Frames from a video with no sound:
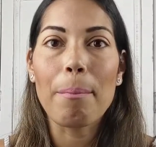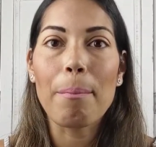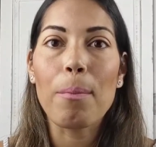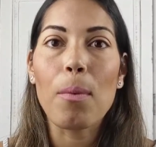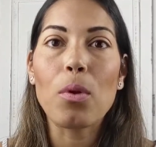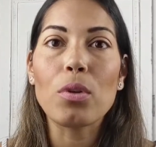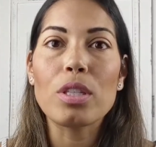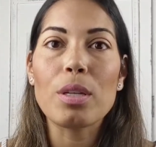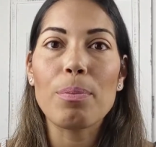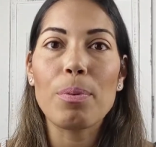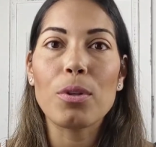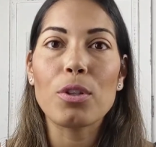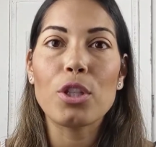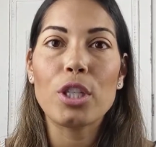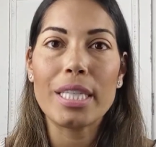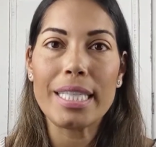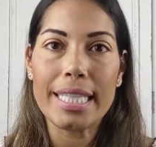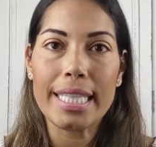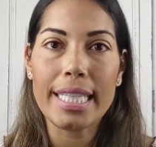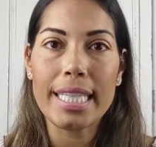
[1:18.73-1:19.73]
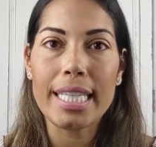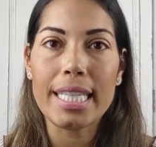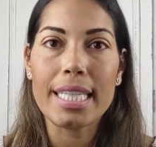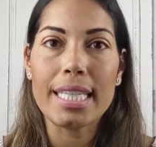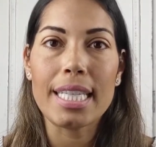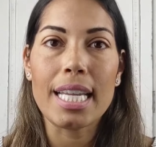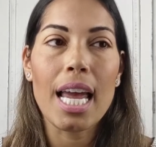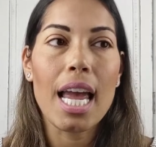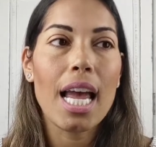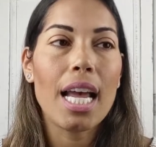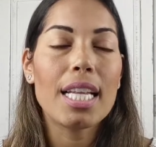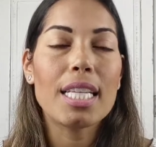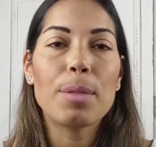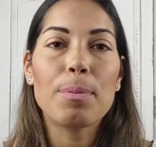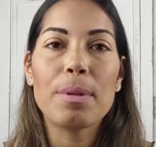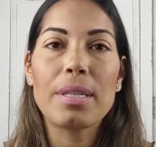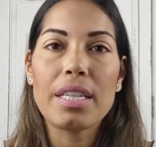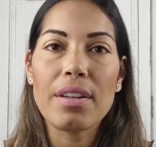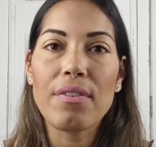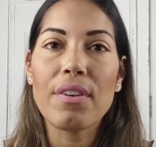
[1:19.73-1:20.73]
multiple GCs a
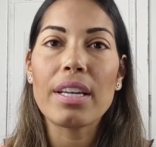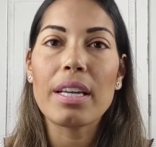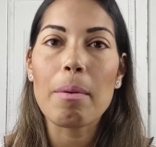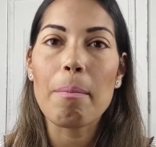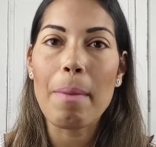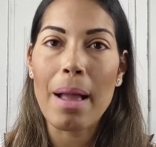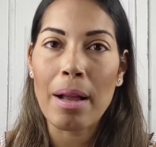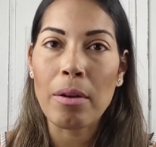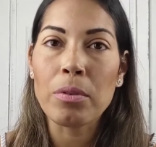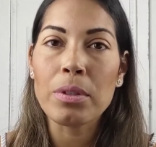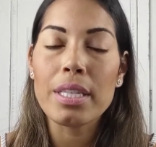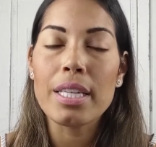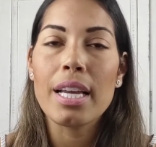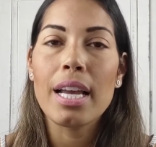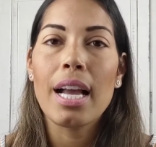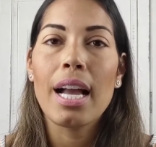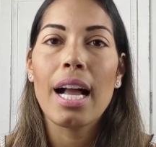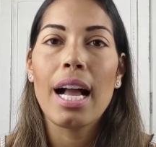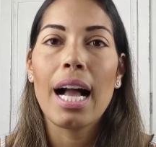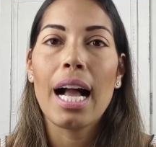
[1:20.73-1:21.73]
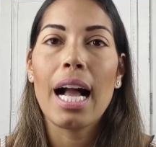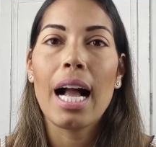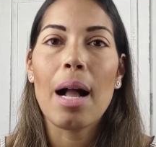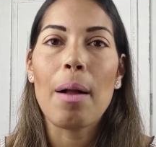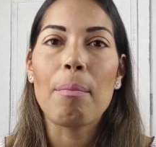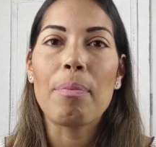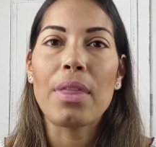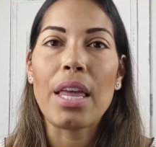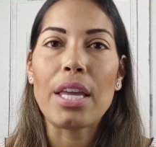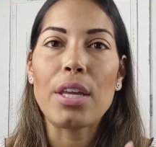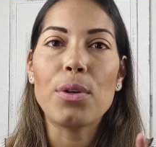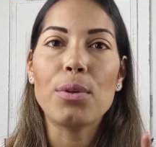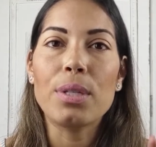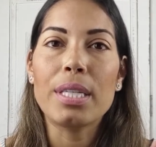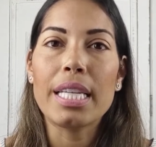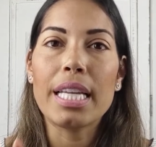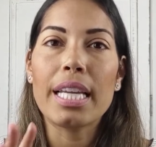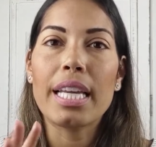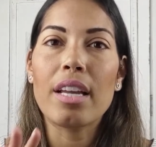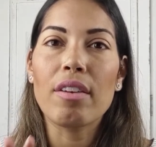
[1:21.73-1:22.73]
specific amount that you
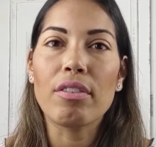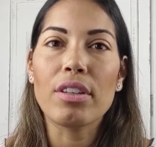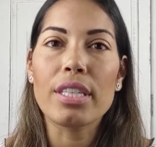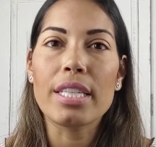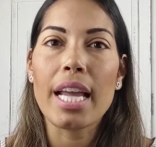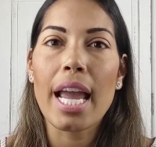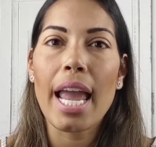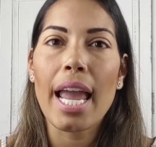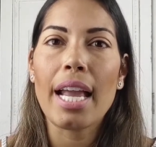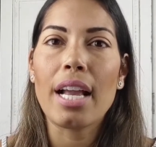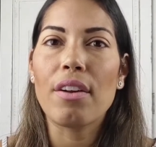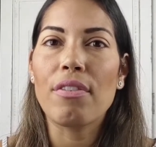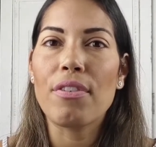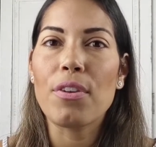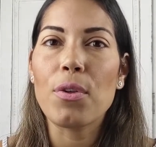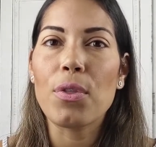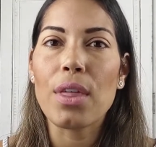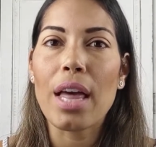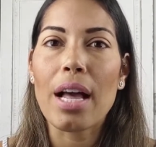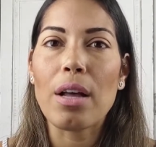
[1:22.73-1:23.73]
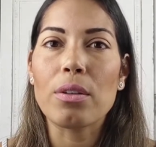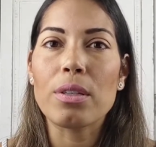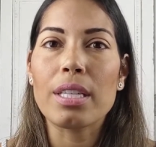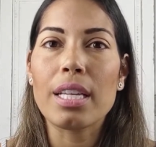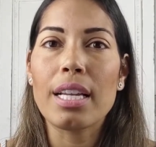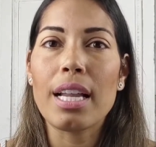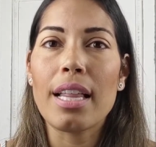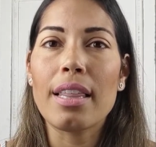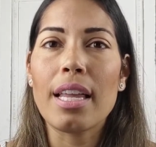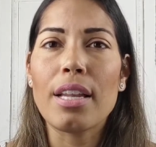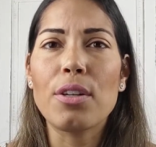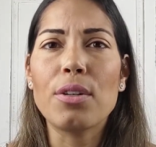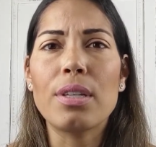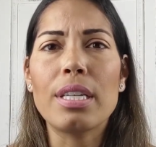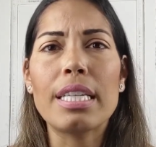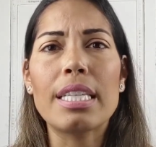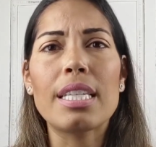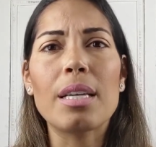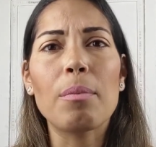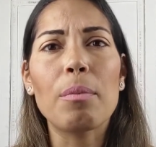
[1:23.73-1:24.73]
see give or take a few thousand, and then you see
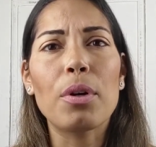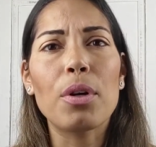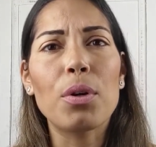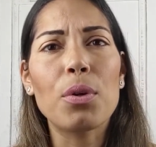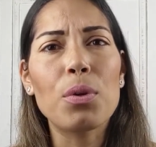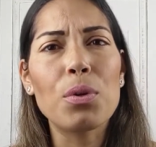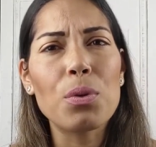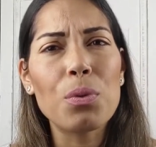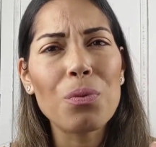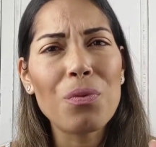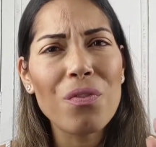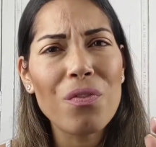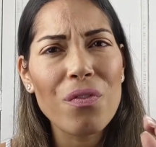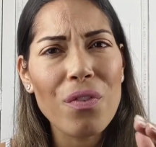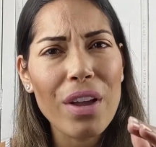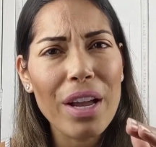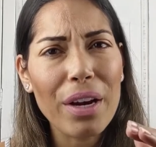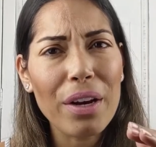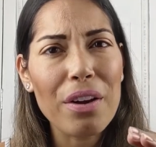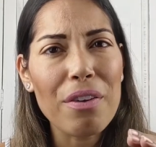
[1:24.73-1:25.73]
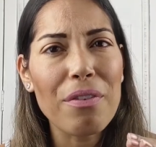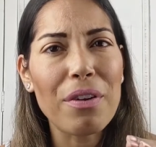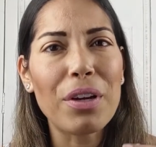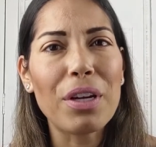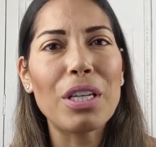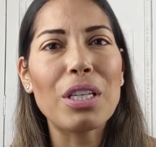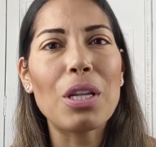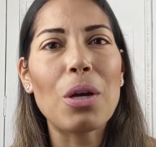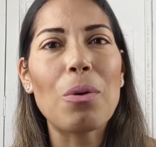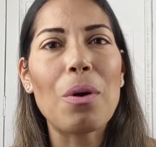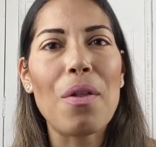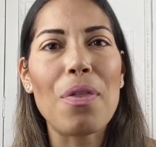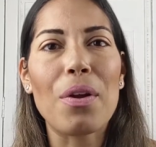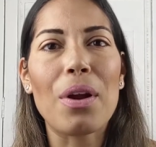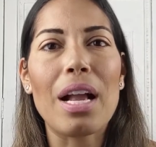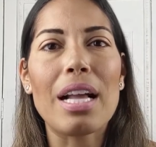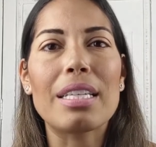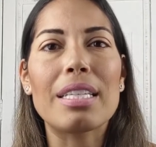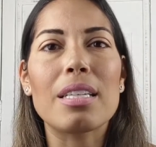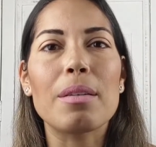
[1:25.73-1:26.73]
someone who's very, very low on
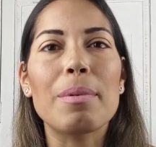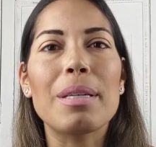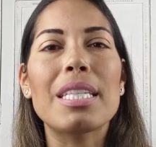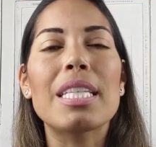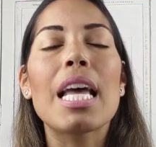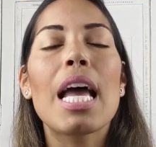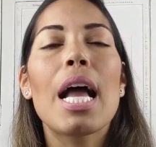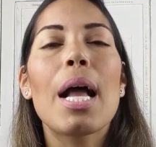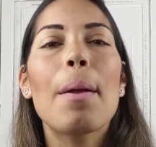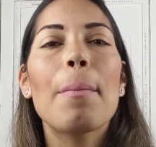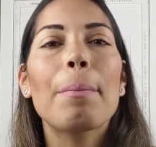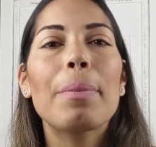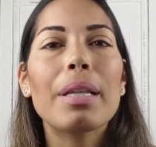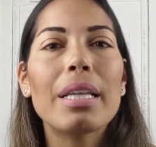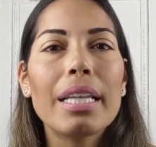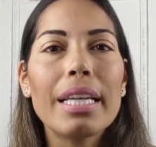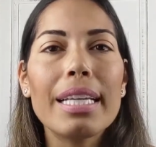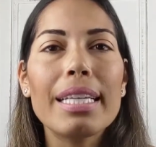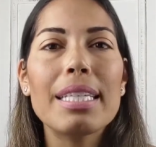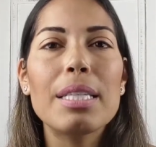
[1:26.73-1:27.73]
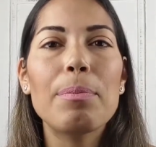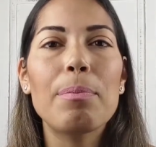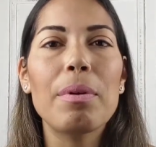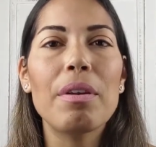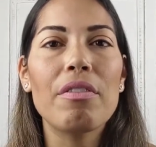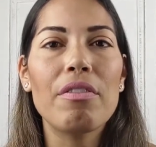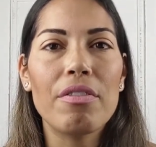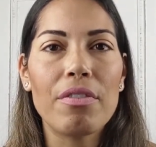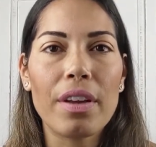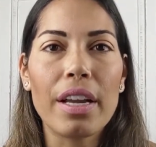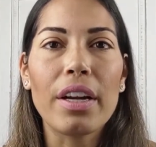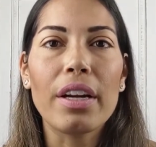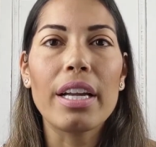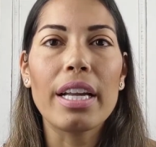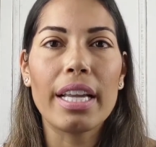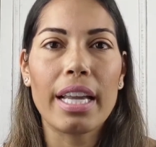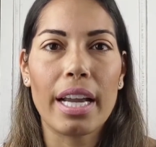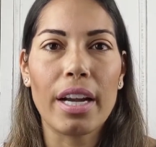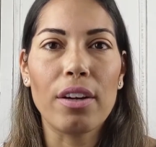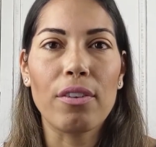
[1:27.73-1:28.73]
their estimates, please be very
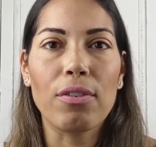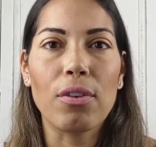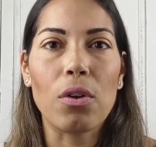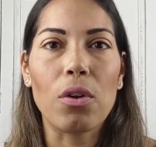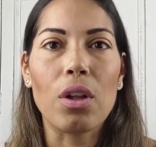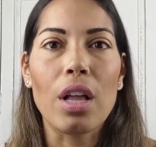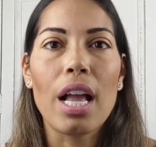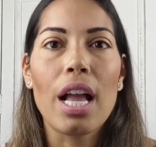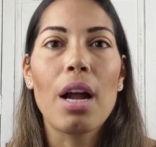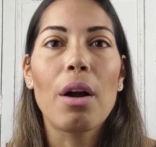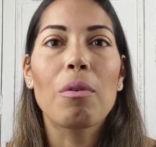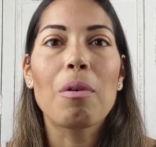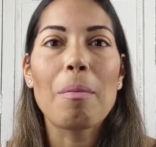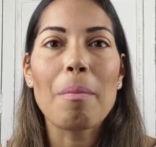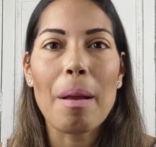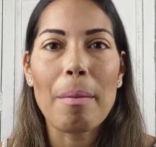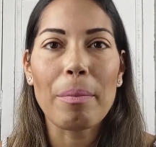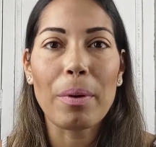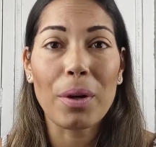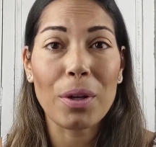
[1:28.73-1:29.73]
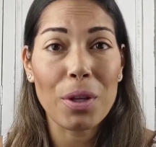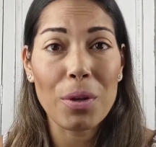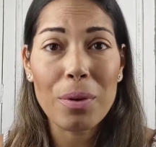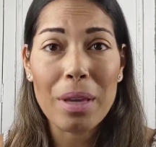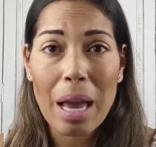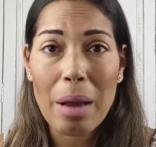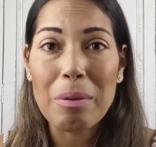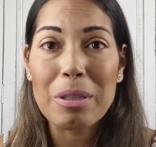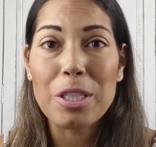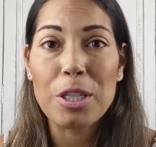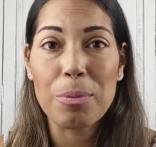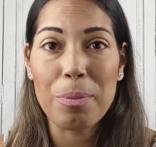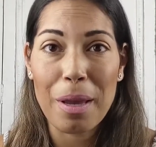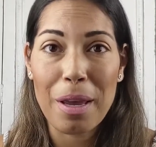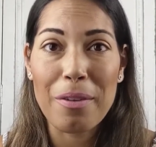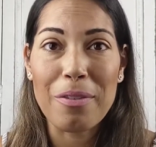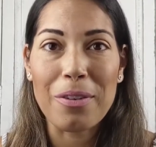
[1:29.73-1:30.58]
careful. Remember, you get what you pay